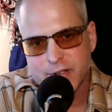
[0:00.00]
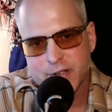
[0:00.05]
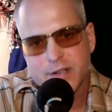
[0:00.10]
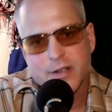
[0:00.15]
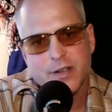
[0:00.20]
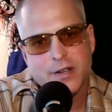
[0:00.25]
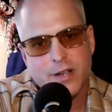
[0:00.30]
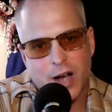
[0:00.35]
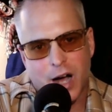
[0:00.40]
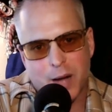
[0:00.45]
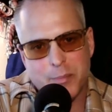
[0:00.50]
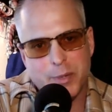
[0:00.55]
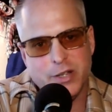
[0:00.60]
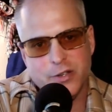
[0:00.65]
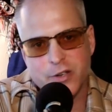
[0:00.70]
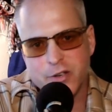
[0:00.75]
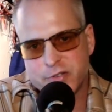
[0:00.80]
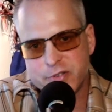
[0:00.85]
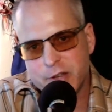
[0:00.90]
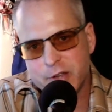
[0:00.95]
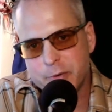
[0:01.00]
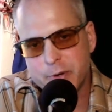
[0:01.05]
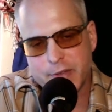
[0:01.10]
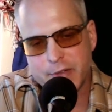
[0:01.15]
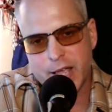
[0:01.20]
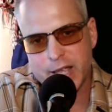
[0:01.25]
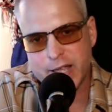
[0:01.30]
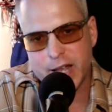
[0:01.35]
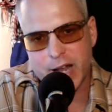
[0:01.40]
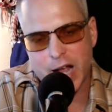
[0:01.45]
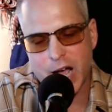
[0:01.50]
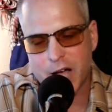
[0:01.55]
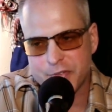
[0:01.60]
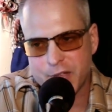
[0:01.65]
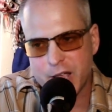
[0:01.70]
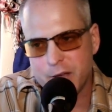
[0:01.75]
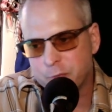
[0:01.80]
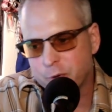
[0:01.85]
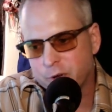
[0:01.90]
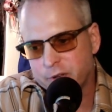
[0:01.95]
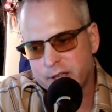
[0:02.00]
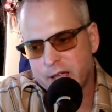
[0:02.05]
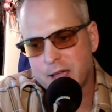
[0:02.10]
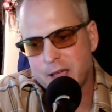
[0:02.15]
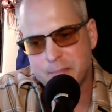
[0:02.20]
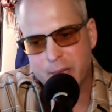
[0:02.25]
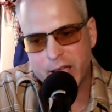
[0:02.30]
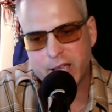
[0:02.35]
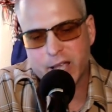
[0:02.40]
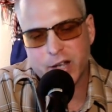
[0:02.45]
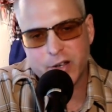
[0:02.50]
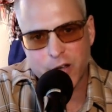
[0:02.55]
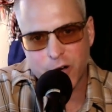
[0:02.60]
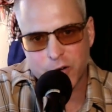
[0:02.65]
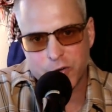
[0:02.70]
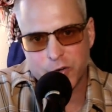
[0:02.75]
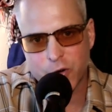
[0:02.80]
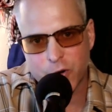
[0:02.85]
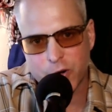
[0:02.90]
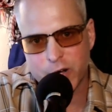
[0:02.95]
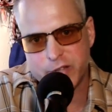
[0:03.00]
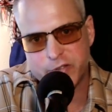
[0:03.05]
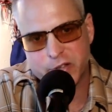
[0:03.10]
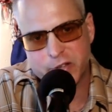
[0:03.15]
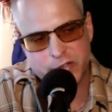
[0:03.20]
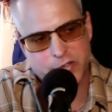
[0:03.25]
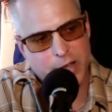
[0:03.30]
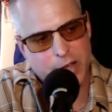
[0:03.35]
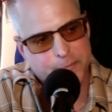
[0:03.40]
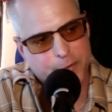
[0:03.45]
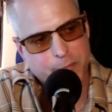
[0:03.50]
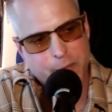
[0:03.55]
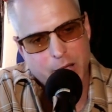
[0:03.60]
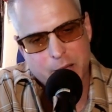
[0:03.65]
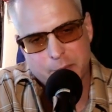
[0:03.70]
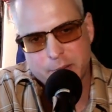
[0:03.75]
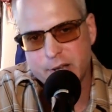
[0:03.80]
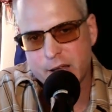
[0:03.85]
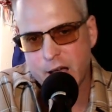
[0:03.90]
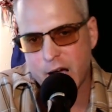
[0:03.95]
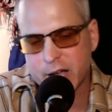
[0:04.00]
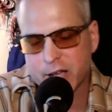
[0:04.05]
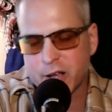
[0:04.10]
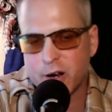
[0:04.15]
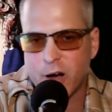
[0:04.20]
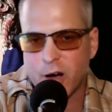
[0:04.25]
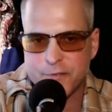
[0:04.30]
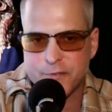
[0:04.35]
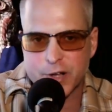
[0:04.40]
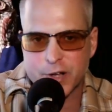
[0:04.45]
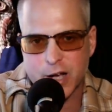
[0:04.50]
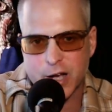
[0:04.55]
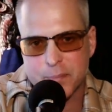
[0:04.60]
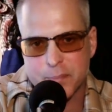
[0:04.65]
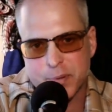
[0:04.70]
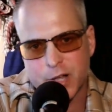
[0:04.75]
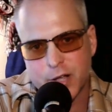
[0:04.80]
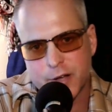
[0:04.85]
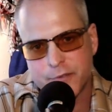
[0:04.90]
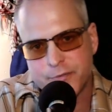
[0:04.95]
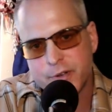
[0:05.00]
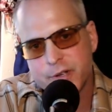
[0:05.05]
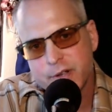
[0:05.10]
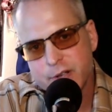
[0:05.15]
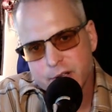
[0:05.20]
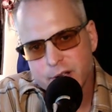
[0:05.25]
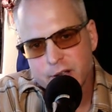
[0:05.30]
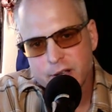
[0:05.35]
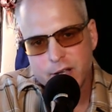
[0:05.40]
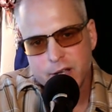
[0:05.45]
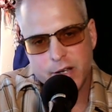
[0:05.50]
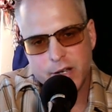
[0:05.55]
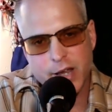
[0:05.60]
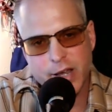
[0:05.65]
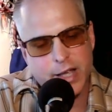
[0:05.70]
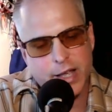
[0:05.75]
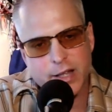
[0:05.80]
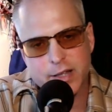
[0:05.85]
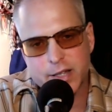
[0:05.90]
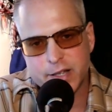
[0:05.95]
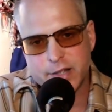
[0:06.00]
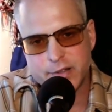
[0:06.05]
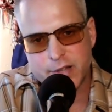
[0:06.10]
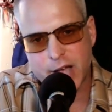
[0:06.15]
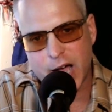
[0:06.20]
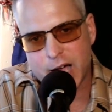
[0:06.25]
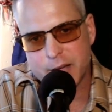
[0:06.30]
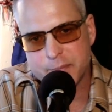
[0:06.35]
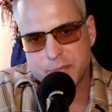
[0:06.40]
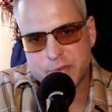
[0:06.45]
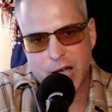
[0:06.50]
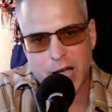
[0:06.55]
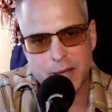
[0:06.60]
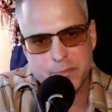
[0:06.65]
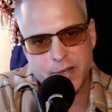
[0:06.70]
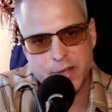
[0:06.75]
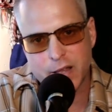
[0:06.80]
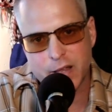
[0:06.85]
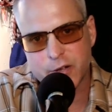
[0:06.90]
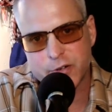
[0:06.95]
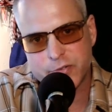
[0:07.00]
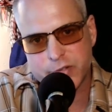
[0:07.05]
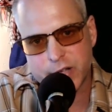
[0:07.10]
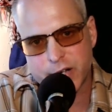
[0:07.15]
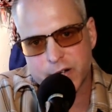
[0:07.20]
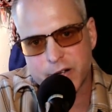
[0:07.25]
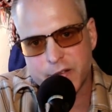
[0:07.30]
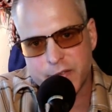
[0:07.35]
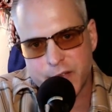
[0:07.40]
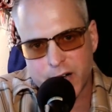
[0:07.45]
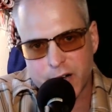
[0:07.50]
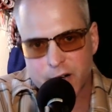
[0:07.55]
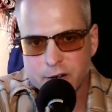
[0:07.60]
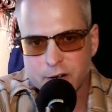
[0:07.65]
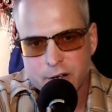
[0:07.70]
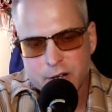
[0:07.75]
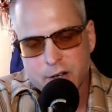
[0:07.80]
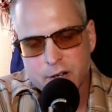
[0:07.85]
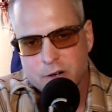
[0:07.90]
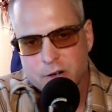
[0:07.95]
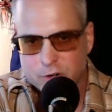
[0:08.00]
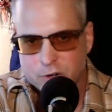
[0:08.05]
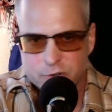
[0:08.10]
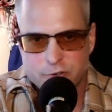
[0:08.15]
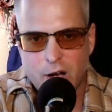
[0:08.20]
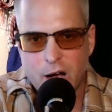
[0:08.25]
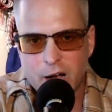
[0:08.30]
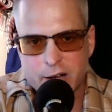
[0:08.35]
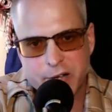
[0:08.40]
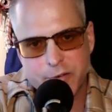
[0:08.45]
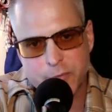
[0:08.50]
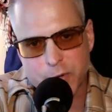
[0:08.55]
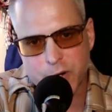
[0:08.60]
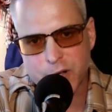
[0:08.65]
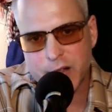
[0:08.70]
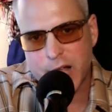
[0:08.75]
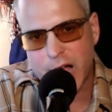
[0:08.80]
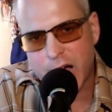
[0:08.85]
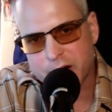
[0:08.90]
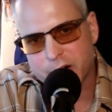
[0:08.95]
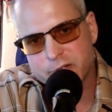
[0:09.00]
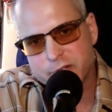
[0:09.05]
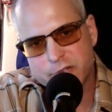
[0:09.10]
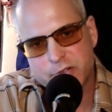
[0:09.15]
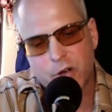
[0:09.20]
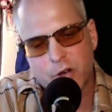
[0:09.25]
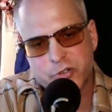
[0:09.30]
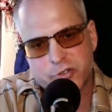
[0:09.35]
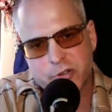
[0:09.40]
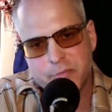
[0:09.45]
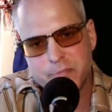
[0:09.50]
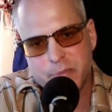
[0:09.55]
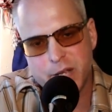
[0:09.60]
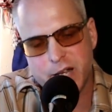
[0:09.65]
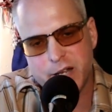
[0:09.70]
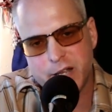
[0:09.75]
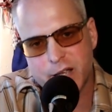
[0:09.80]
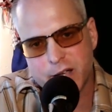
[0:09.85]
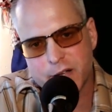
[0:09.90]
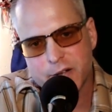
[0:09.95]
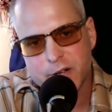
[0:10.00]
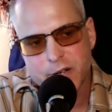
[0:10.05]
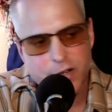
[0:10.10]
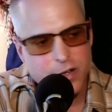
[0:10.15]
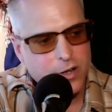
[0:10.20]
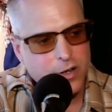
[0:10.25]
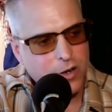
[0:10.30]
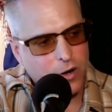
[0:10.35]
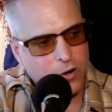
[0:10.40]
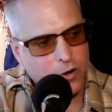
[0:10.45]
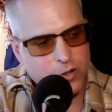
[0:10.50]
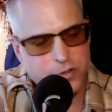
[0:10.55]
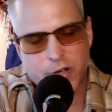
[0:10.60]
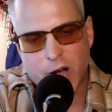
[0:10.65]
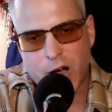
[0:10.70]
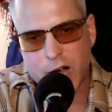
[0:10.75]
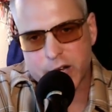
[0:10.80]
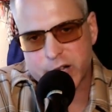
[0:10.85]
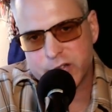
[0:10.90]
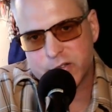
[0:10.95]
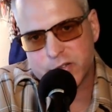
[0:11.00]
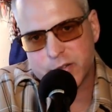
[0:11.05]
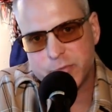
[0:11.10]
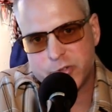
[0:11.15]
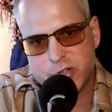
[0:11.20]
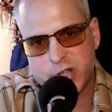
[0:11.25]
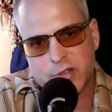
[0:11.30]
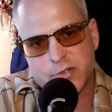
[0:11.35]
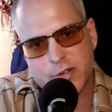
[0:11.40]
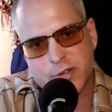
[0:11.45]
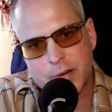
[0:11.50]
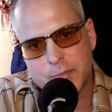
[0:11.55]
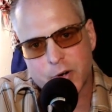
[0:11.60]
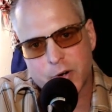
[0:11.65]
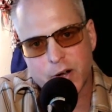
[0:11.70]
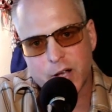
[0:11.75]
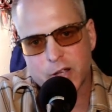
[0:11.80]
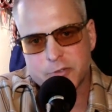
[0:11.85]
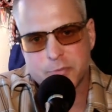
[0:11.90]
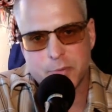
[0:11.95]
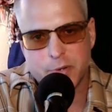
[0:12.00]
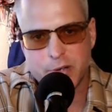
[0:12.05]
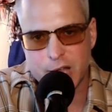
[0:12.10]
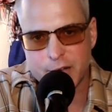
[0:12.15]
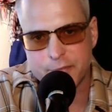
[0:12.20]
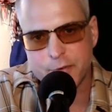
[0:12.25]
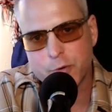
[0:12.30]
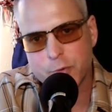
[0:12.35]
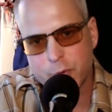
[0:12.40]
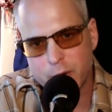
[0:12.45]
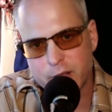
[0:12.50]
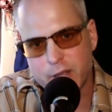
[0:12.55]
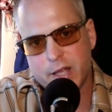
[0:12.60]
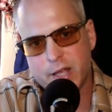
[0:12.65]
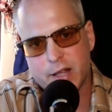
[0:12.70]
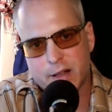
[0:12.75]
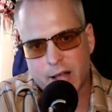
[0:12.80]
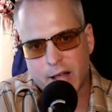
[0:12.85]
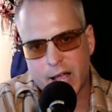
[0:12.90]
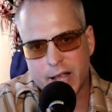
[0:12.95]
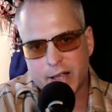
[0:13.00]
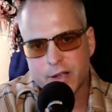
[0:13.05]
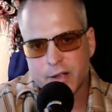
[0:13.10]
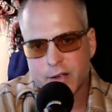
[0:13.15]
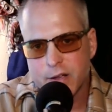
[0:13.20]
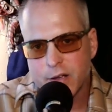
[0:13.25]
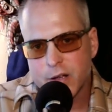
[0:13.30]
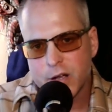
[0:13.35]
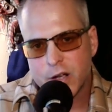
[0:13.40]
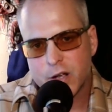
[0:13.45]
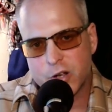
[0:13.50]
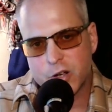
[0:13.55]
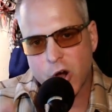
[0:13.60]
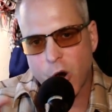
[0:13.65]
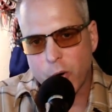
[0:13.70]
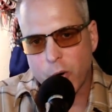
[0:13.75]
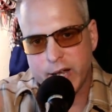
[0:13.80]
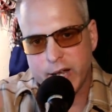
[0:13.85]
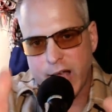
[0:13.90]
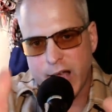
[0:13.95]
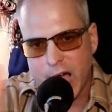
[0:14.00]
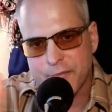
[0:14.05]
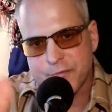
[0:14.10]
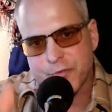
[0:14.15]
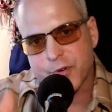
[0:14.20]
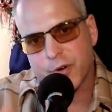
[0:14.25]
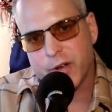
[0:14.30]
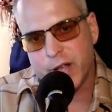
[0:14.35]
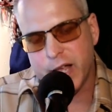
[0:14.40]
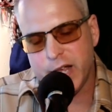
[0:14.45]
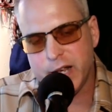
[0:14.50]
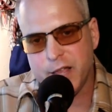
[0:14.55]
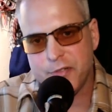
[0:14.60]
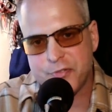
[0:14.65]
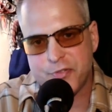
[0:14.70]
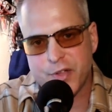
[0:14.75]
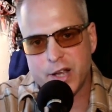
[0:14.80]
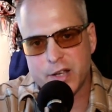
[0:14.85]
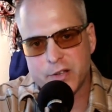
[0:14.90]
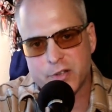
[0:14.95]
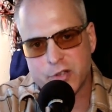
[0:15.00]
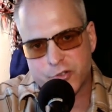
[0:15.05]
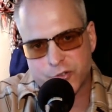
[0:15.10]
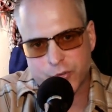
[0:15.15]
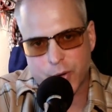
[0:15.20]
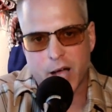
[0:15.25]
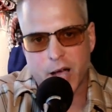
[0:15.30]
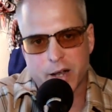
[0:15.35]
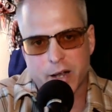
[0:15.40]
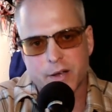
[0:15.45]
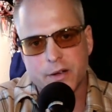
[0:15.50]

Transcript: I mean, usually when they get out, they really ain't making no noise except for maybe knocking off a couple of nickel and dime type dealers here and there, or talking real loud on social media, or talking some shit somewhere else, but never really like going after anything to try to